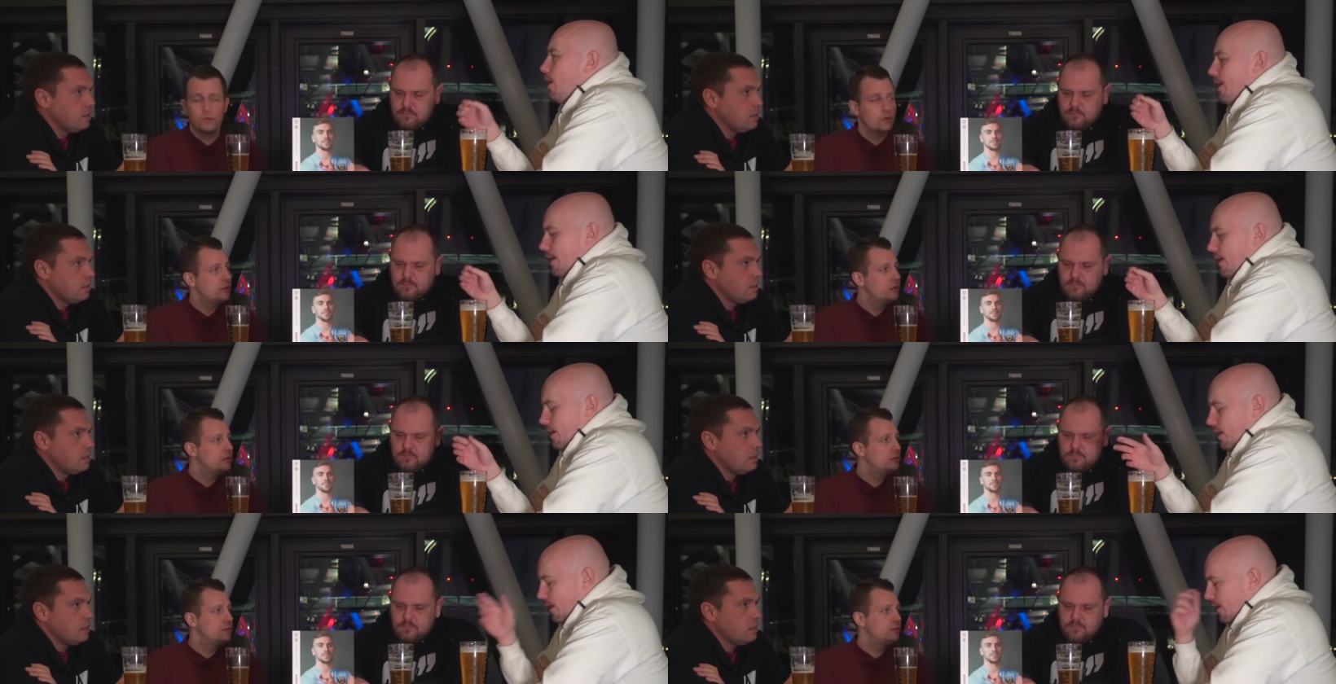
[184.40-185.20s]
Speaker 1: why,
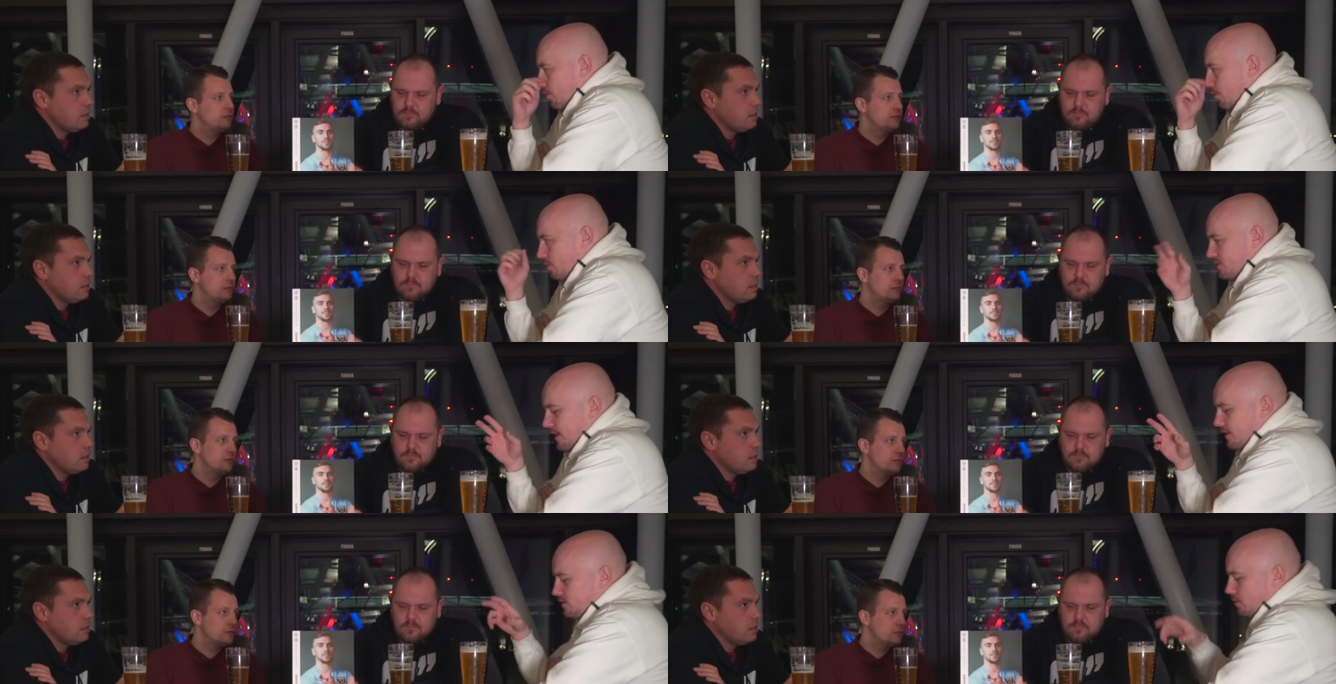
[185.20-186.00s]
and I'll, I'll
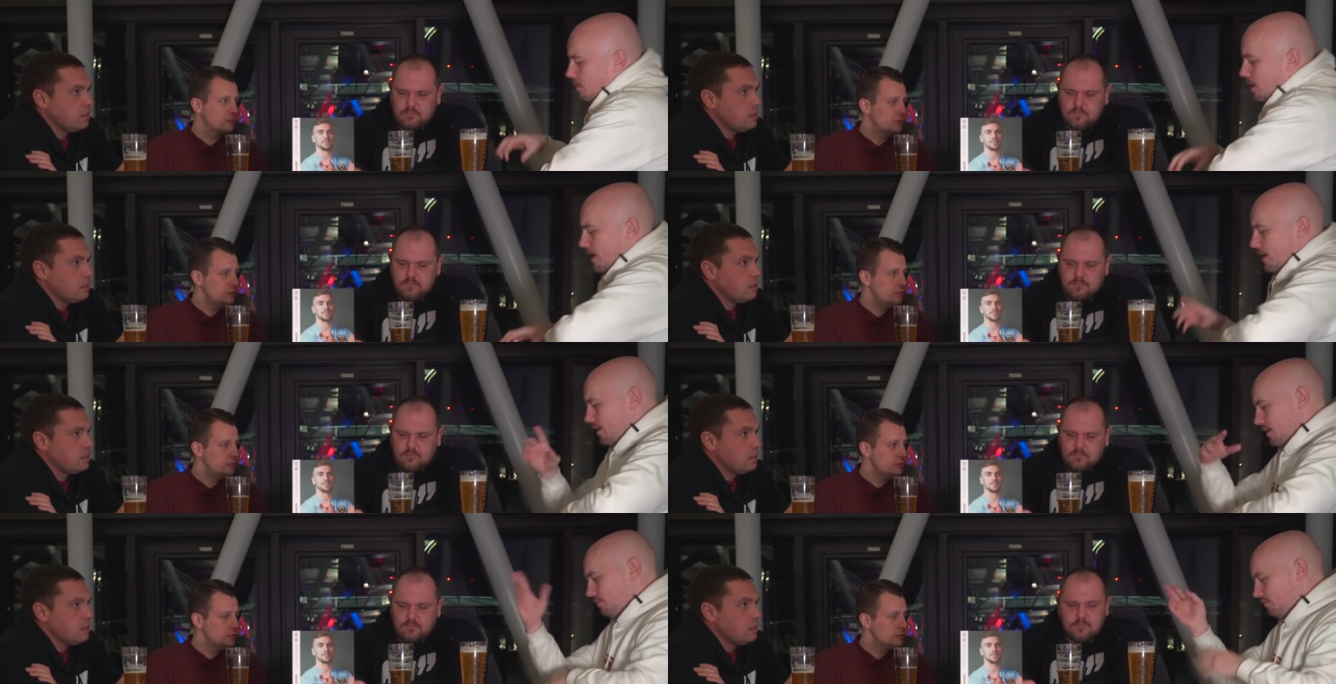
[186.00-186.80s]
say this on my
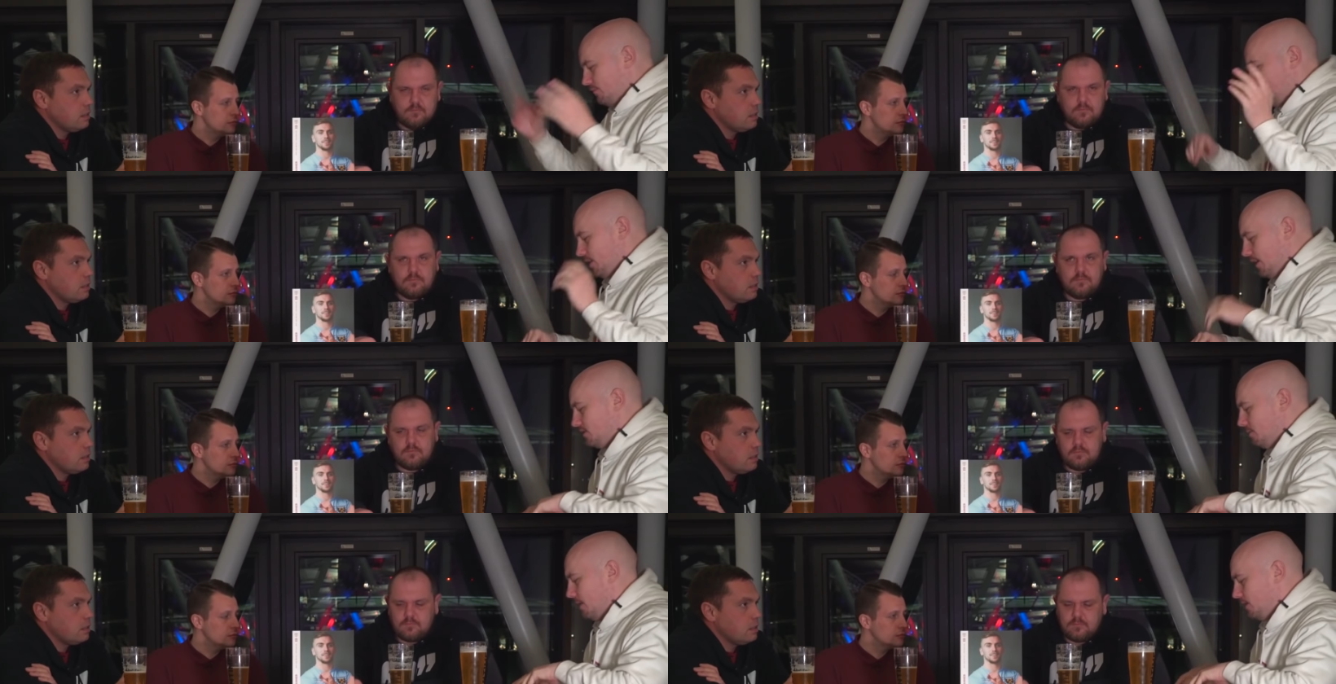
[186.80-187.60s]
uh, um,
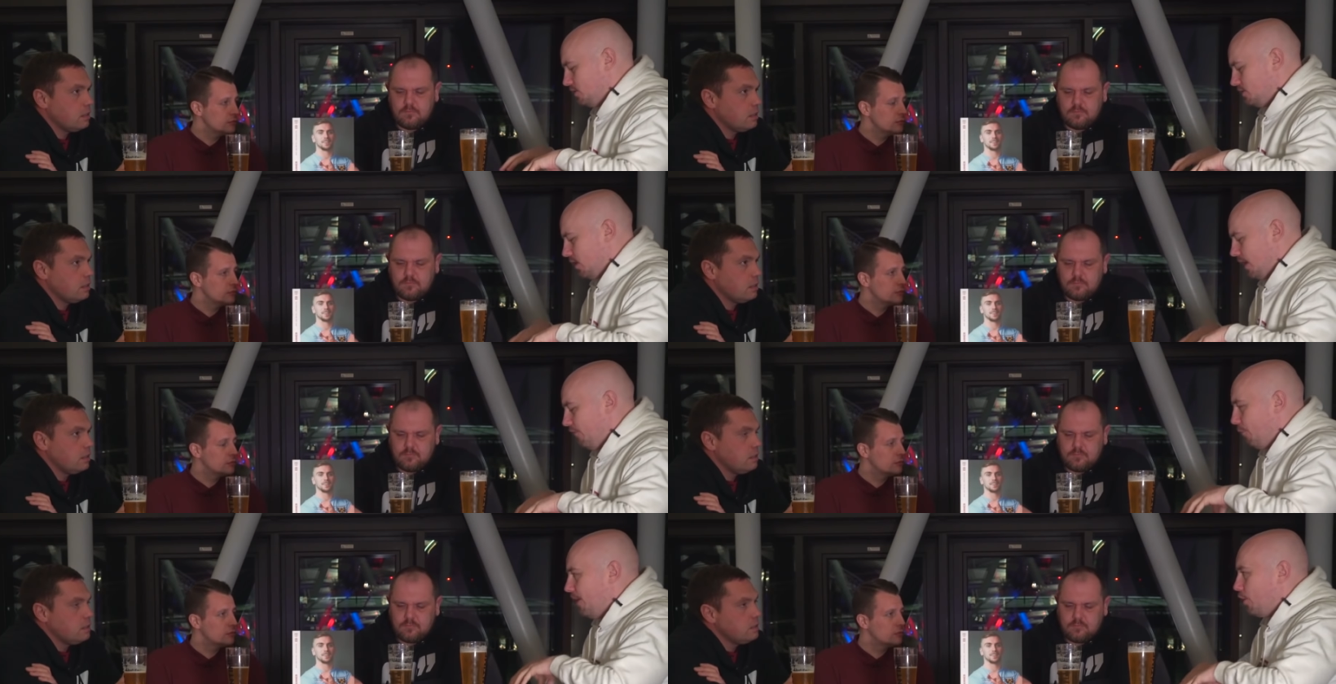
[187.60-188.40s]
instant matches,
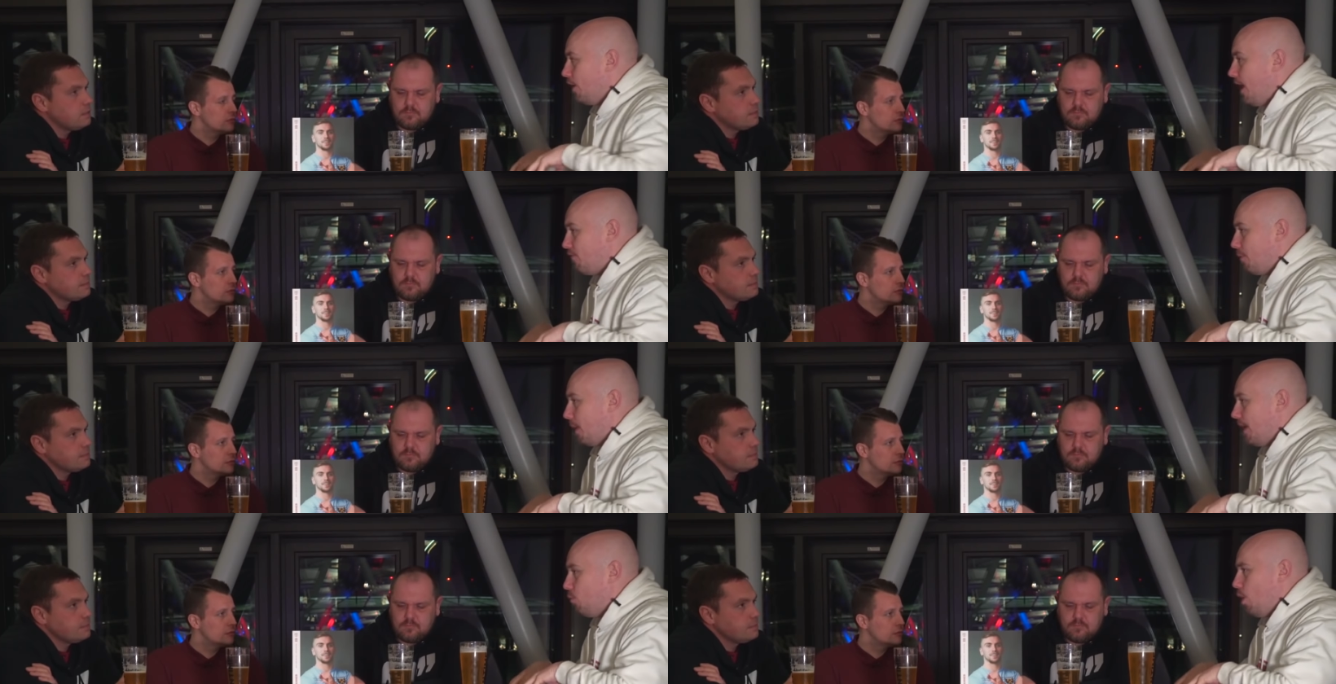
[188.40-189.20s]
like if we're gonna ever
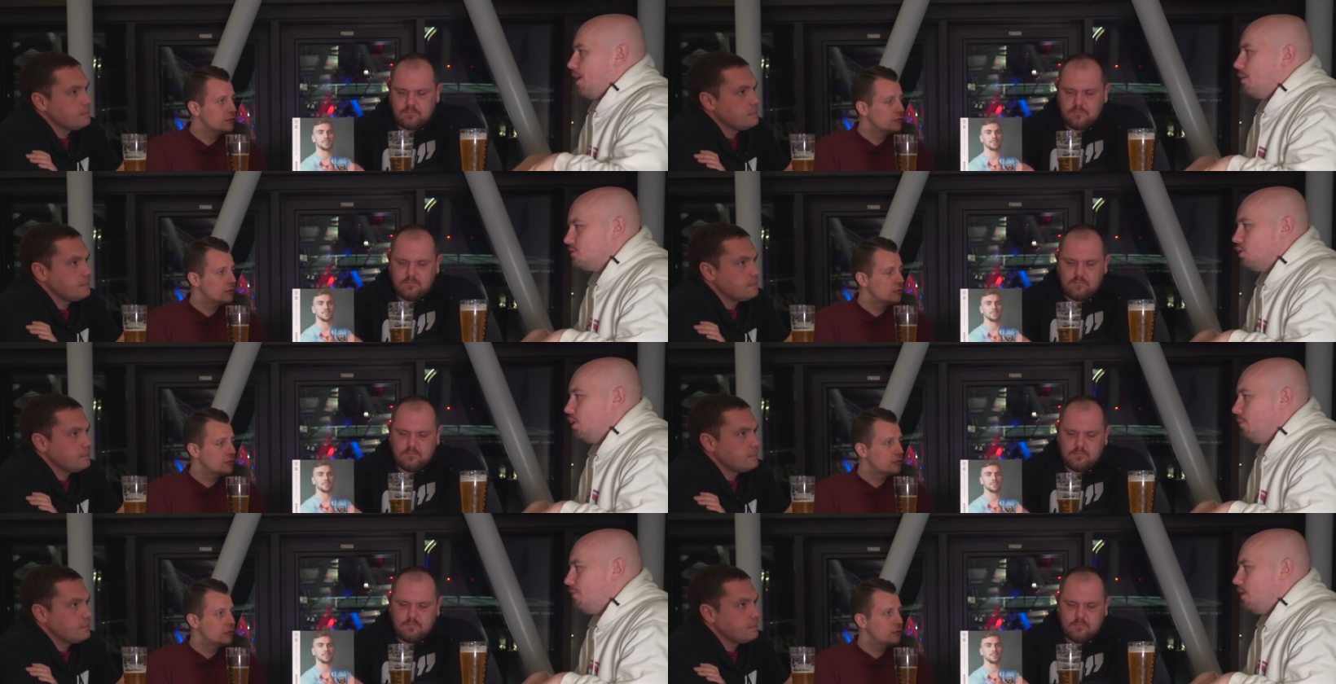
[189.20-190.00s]
play one up
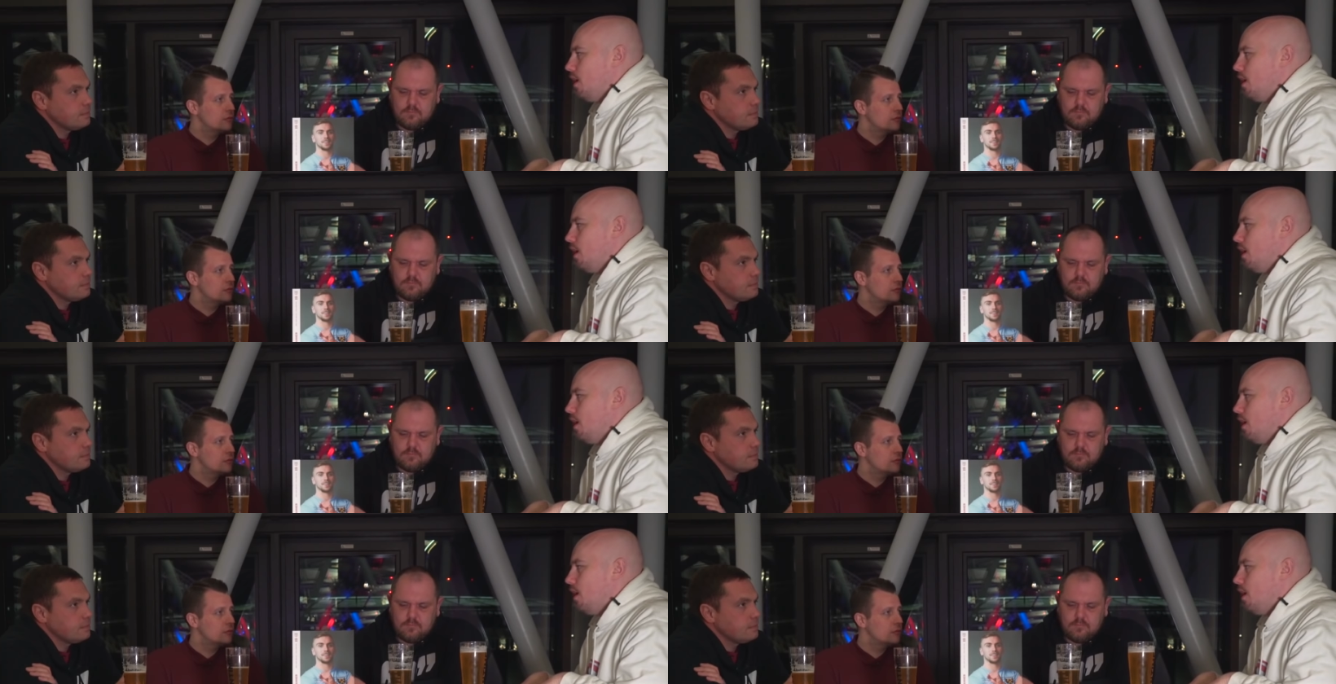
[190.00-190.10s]
top,